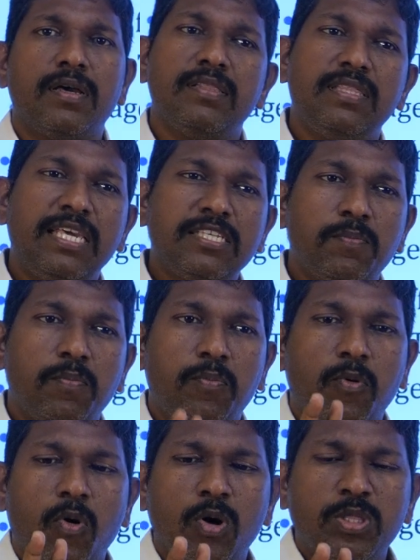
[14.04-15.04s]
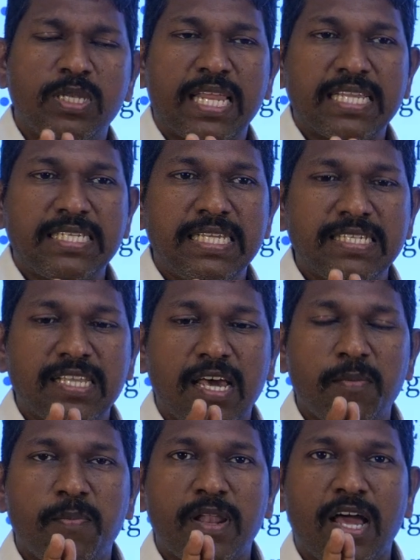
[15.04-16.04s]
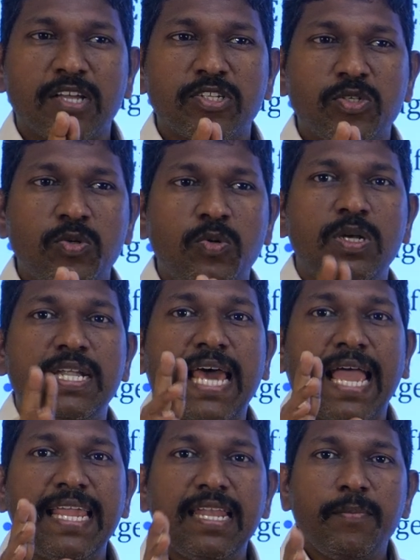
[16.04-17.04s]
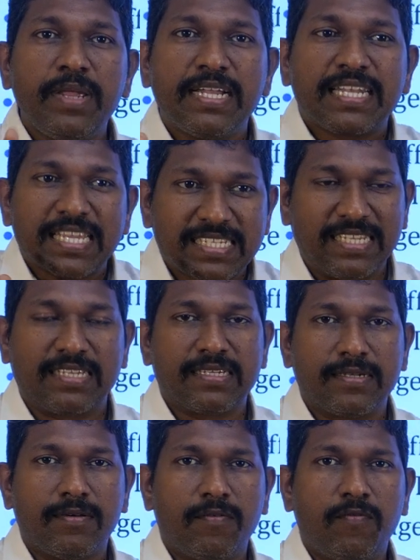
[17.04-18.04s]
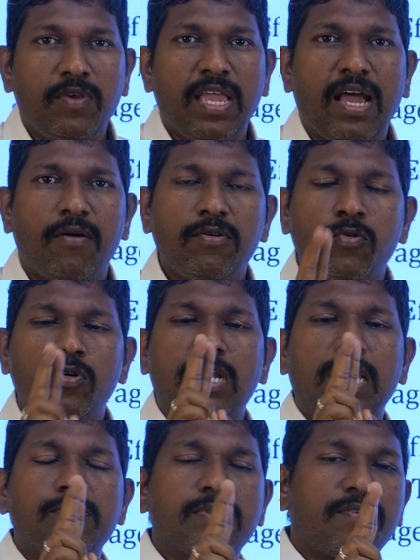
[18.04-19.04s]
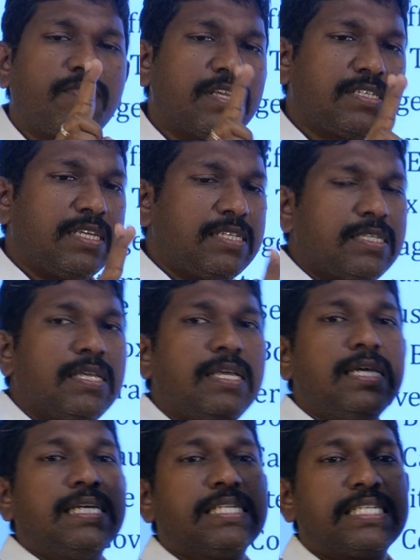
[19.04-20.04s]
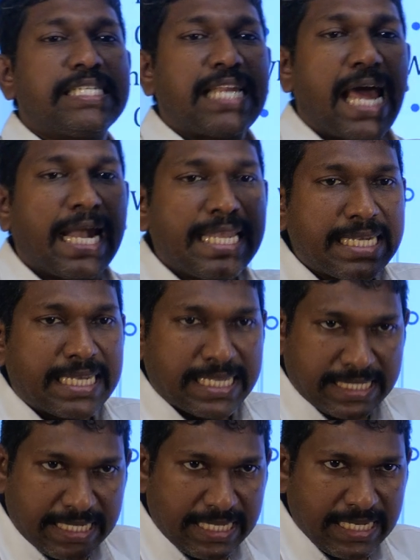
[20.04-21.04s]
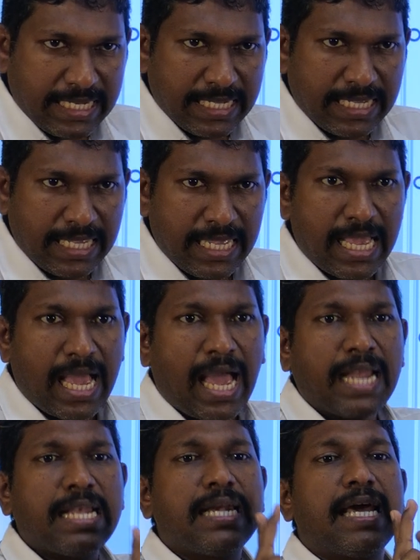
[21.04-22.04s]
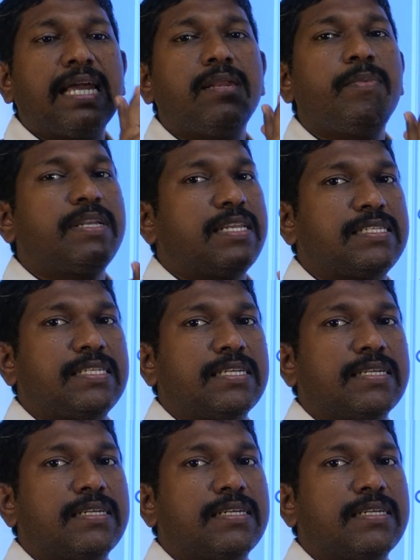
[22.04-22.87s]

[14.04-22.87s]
these both testings belongs to dynamic testing. We have two types of testings: static testing and dynamic testing.